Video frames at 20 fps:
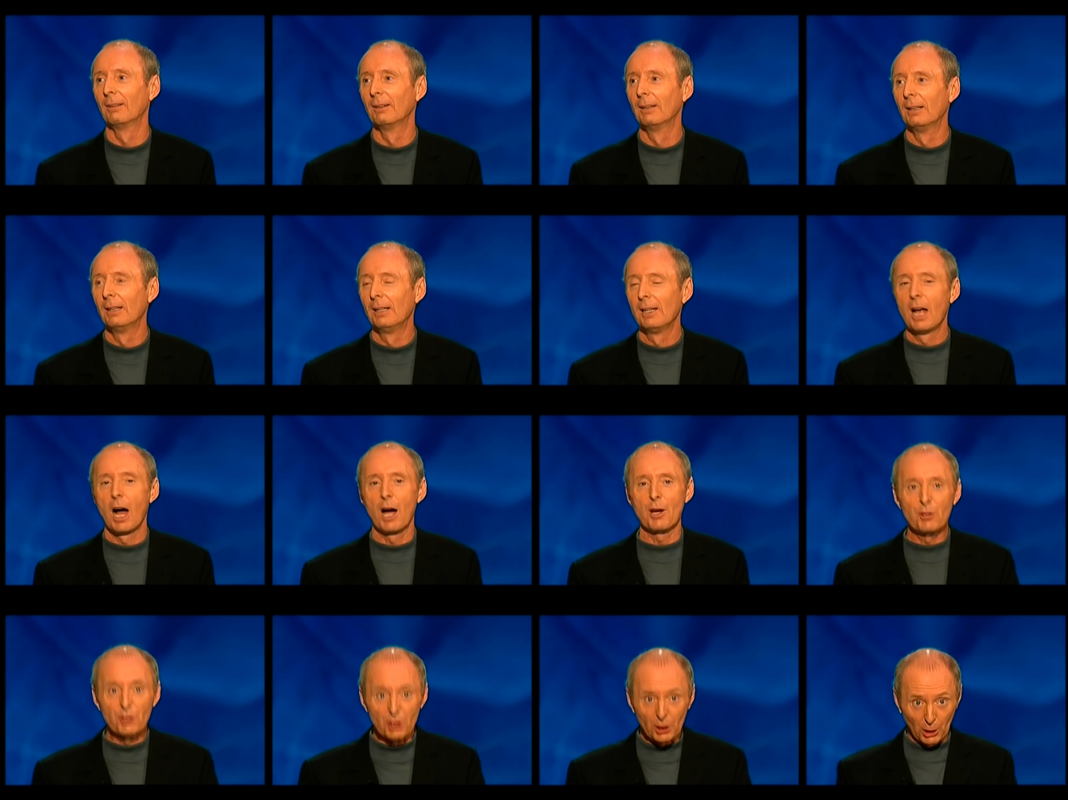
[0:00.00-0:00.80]

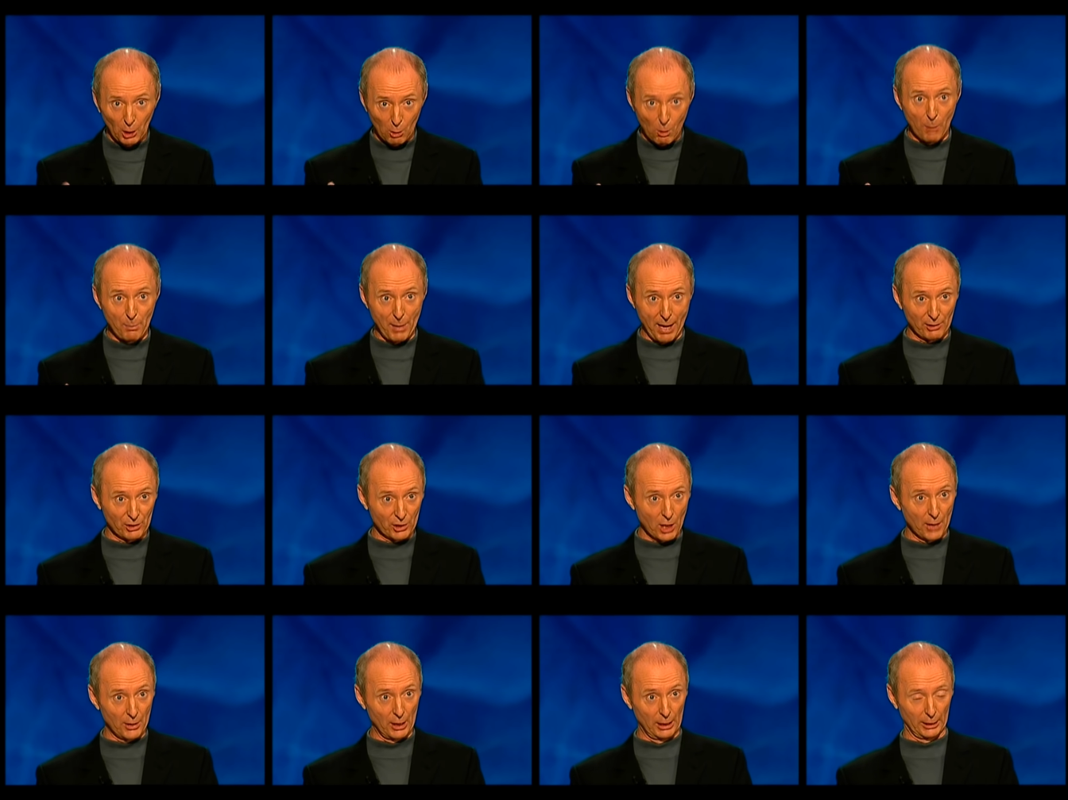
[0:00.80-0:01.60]
I used to queue up
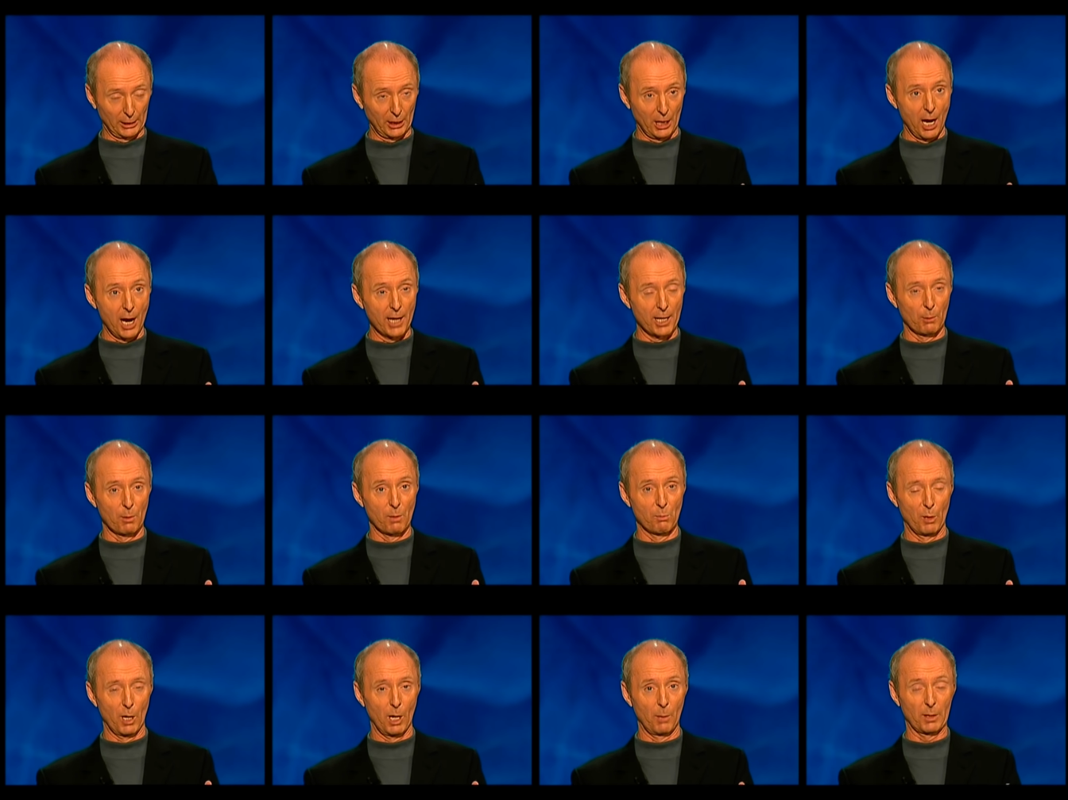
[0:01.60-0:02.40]
outside the
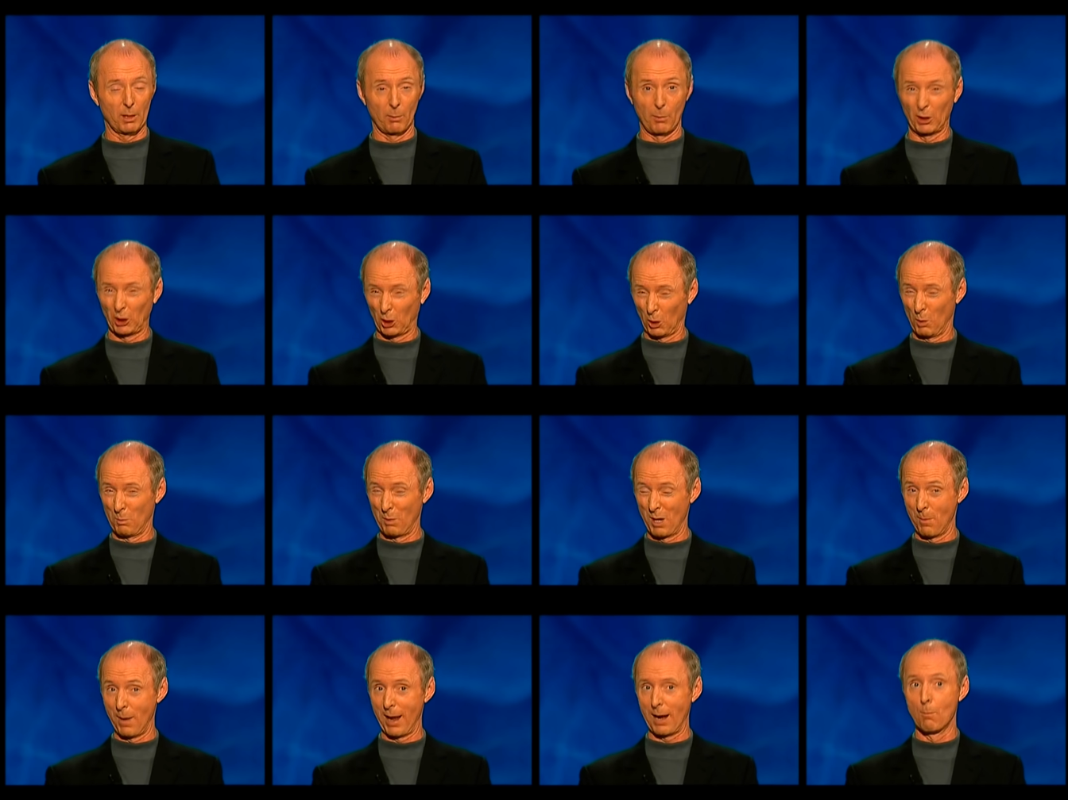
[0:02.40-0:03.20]
Locarno in Birmingham. The queue
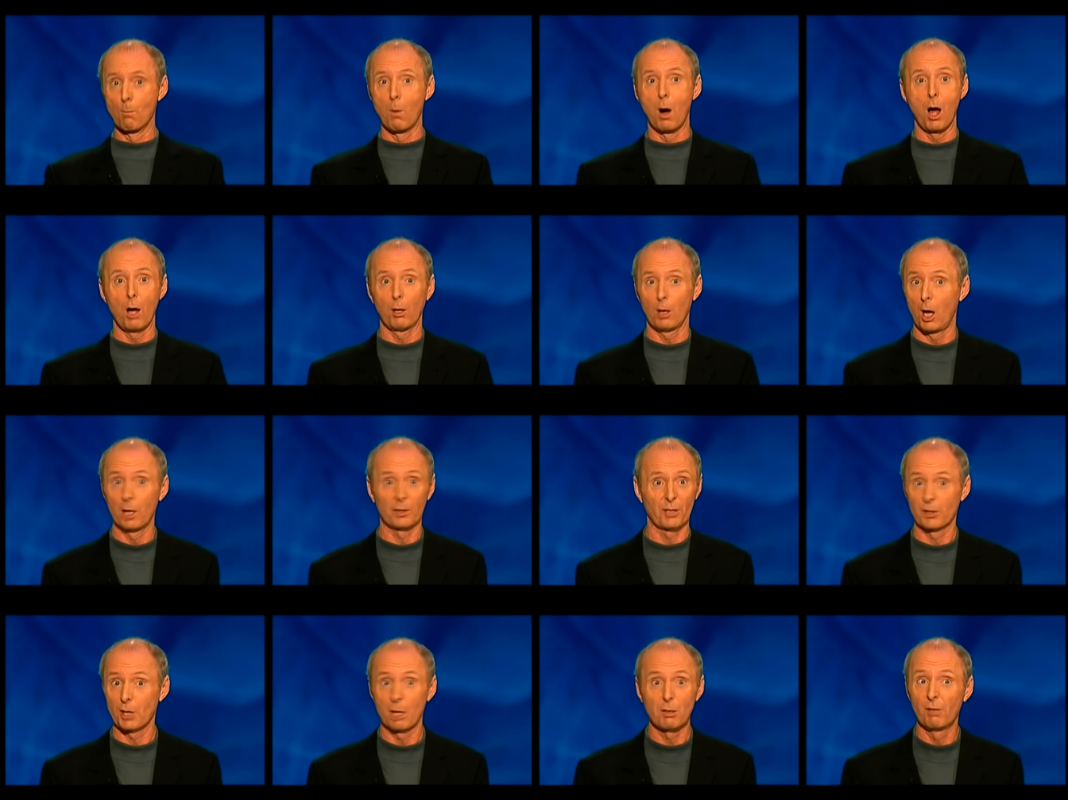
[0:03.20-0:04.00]
would be about a mile
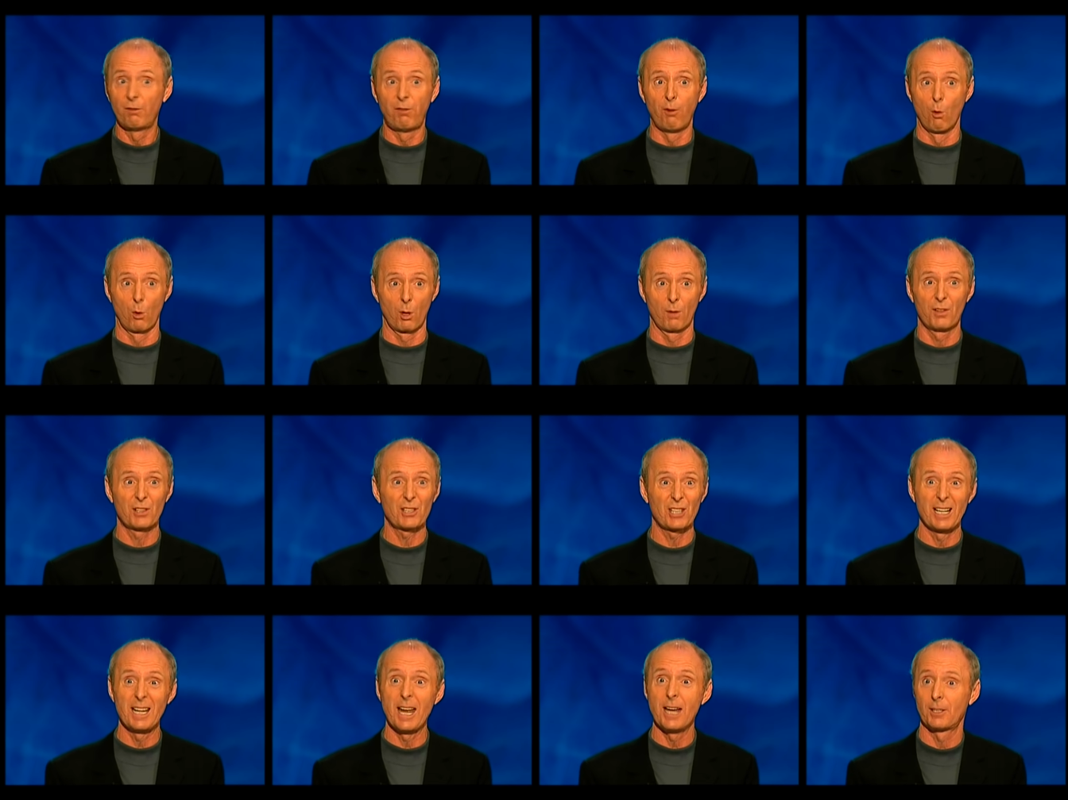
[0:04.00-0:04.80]
long. There's only 4 of
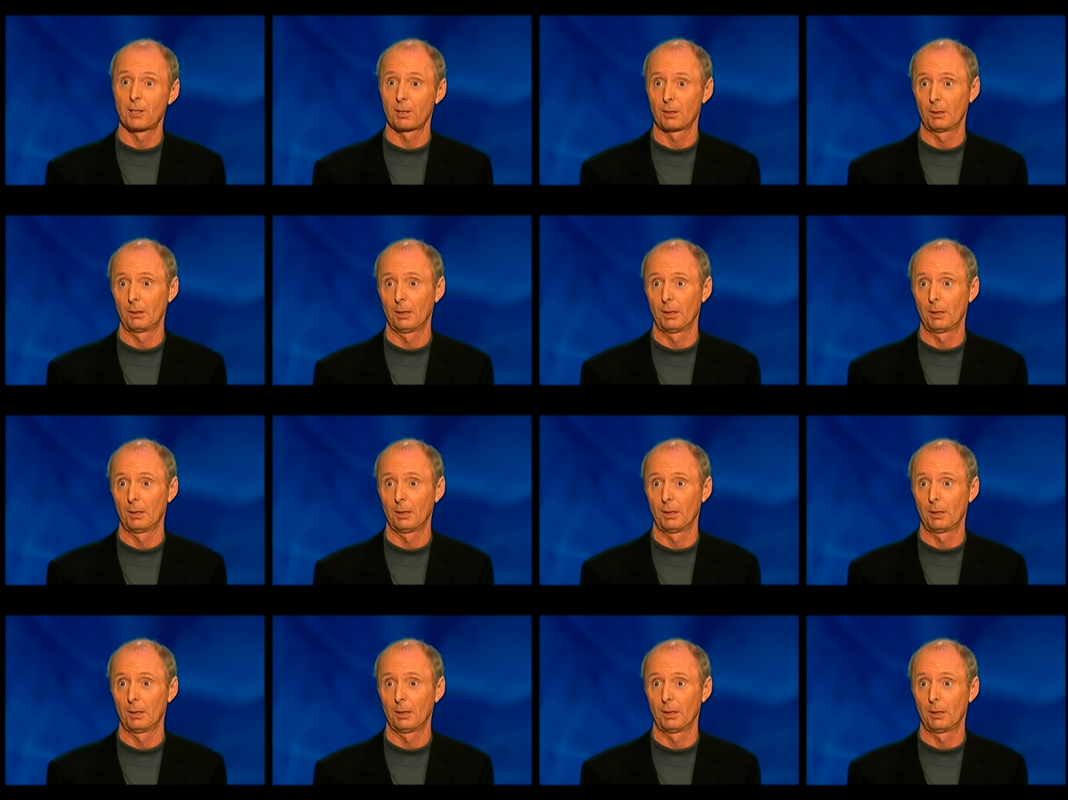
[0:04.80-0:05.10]
us in it.